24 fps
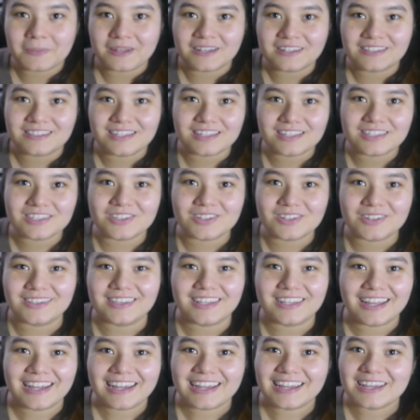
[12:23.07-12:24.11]
but it does
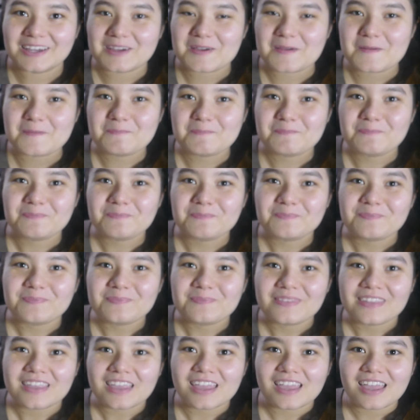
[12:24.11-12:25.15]
look like
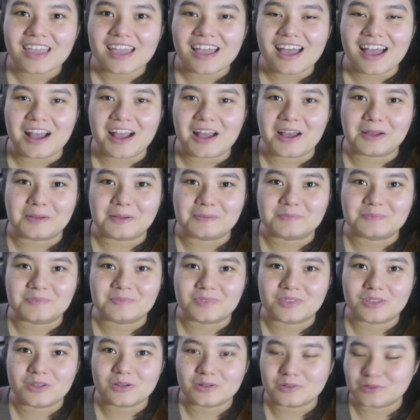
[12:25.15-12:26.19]

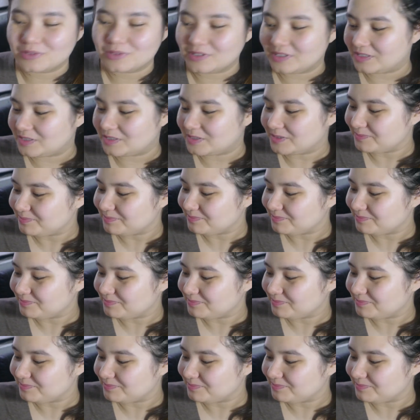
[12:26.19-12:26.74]
the